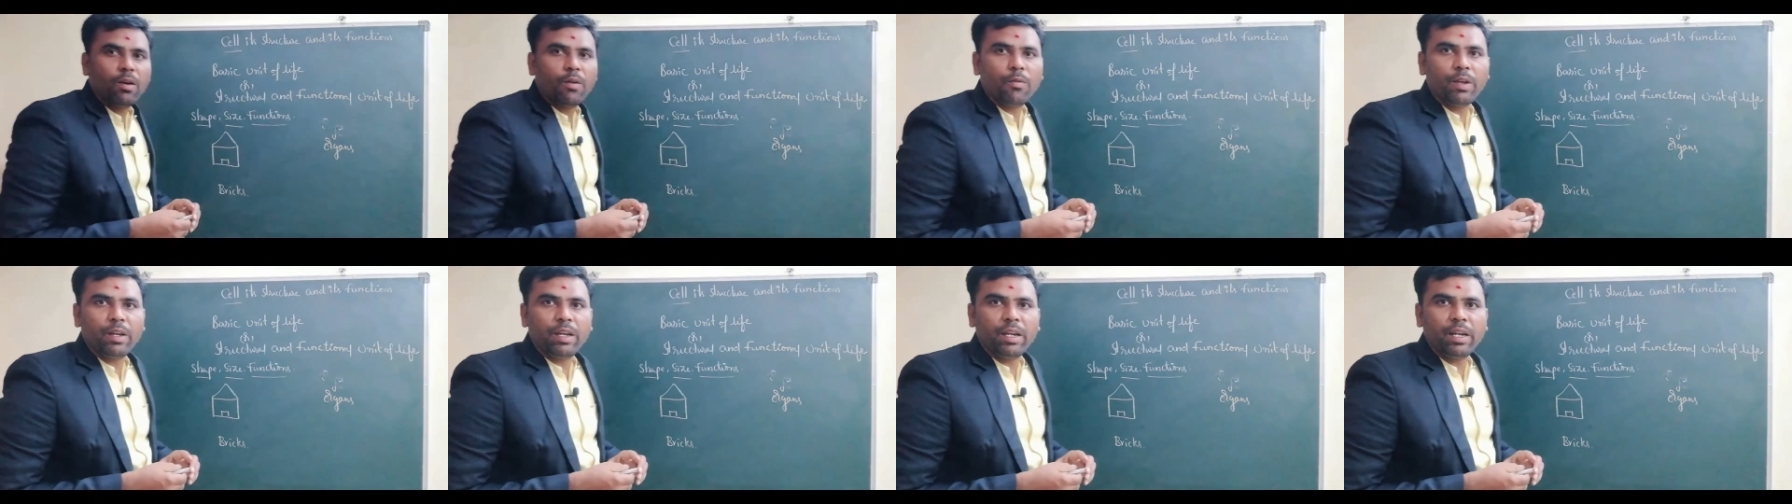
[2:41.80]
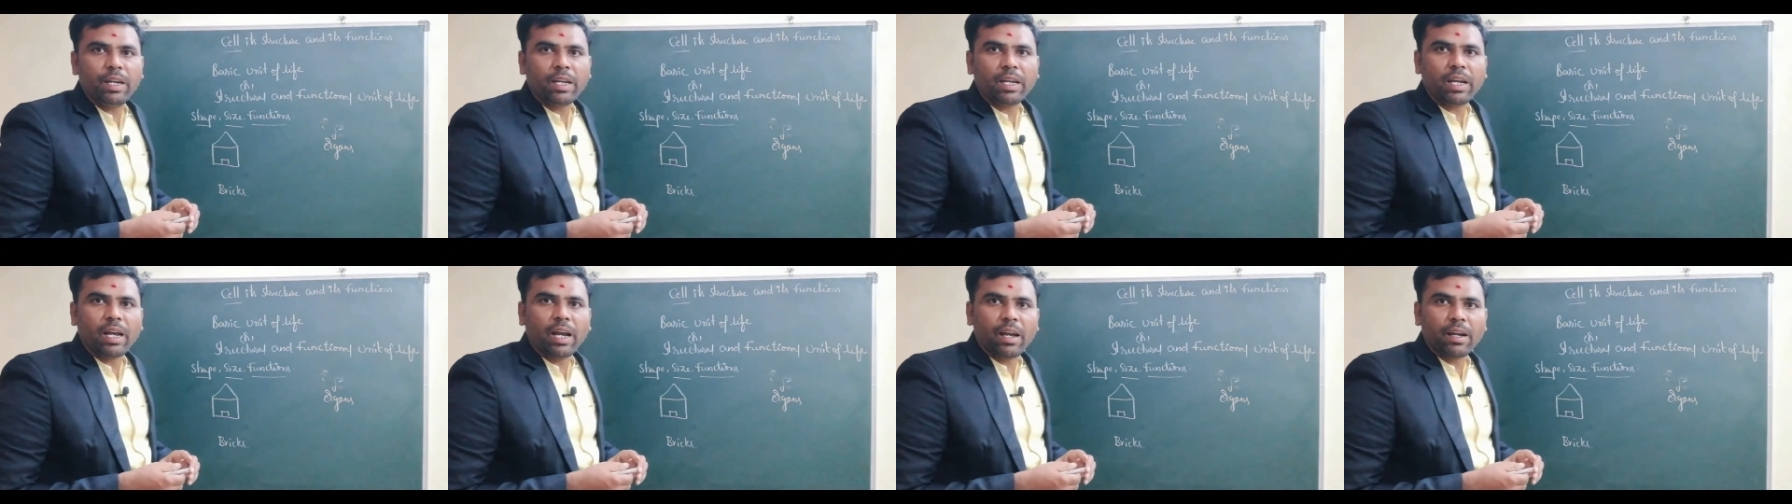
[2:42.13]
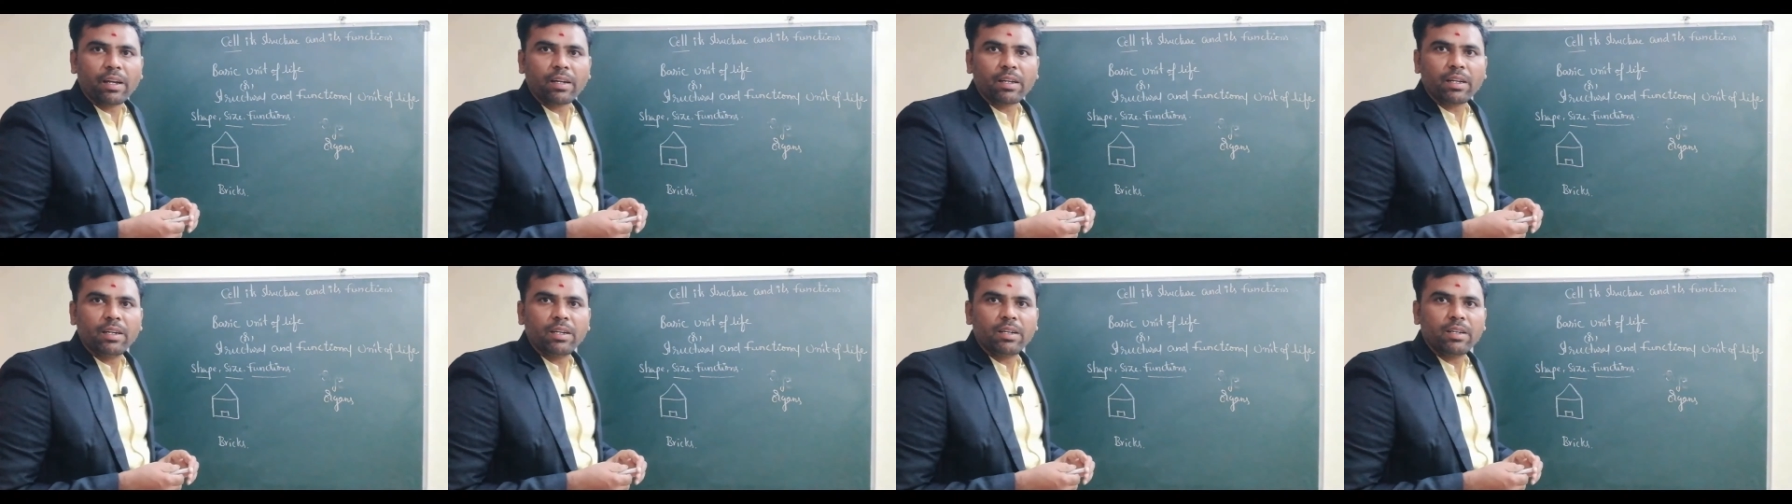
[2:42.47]
we need
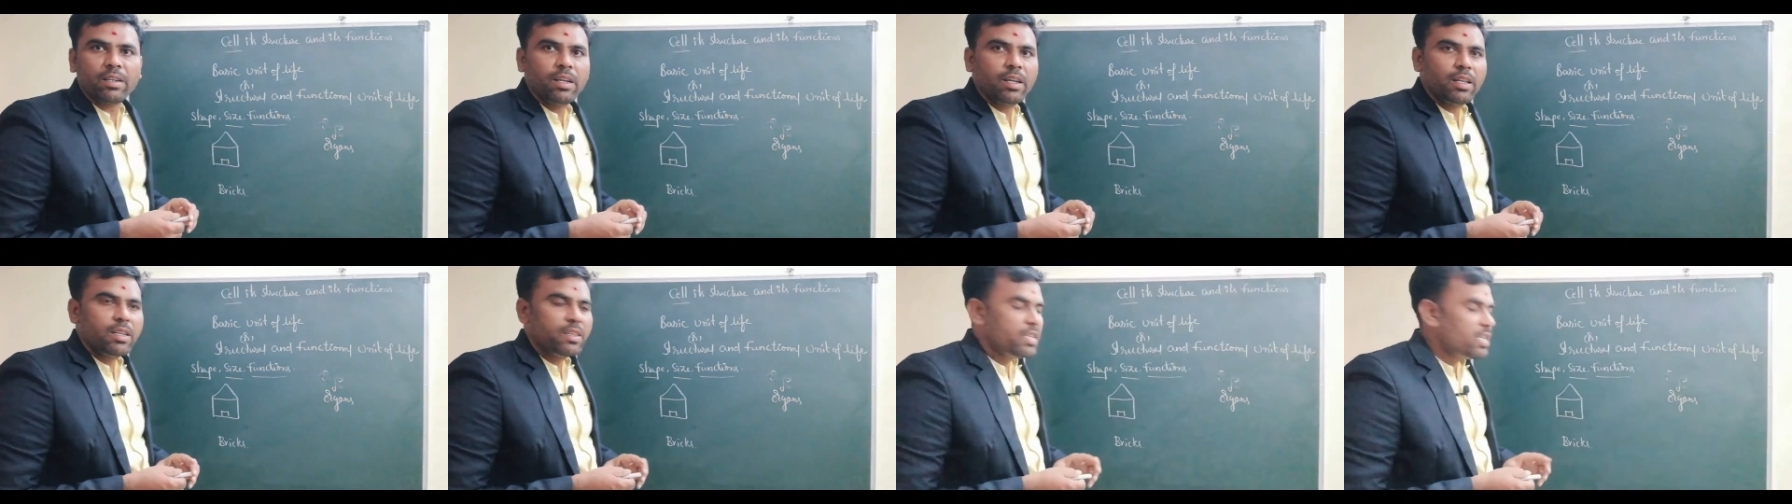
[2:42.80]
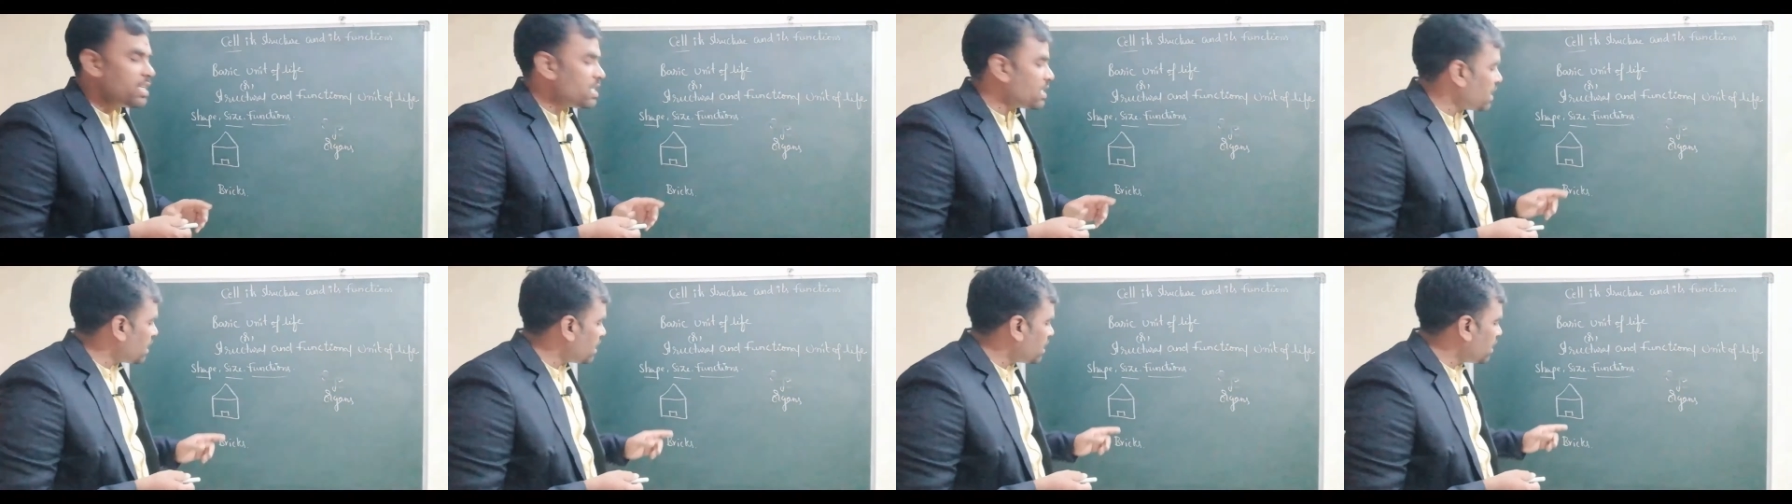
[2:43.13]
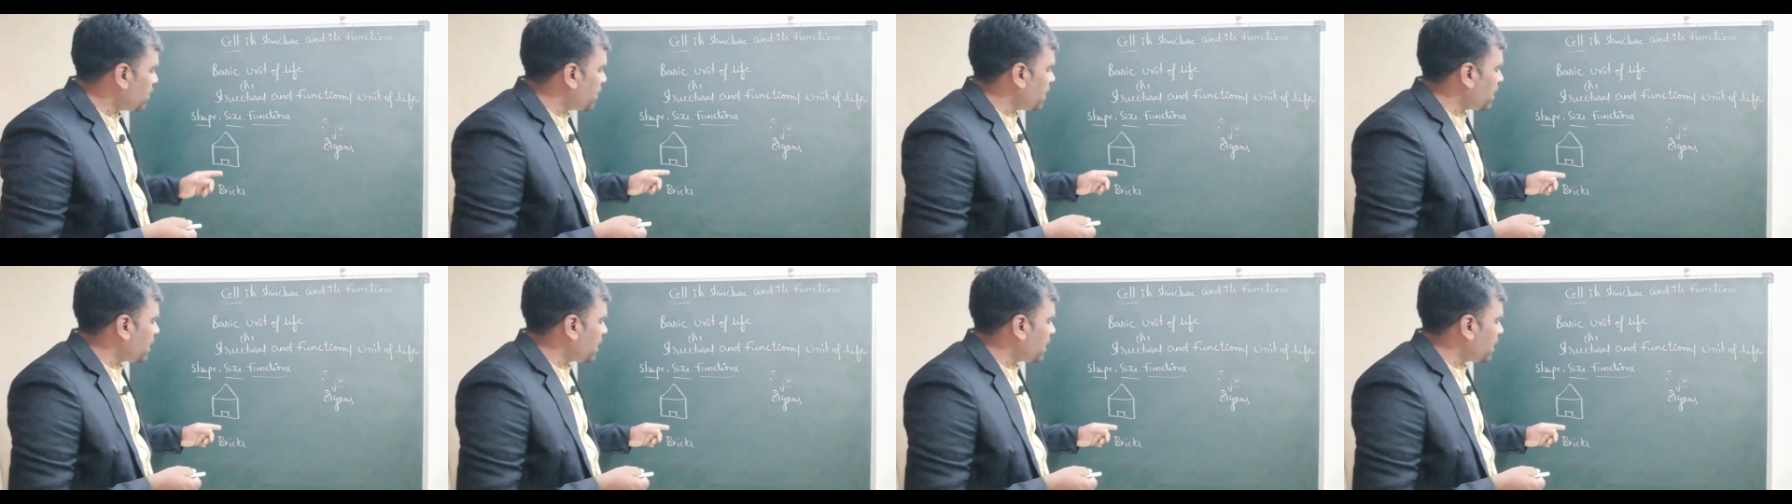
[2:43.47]
concrete. These are the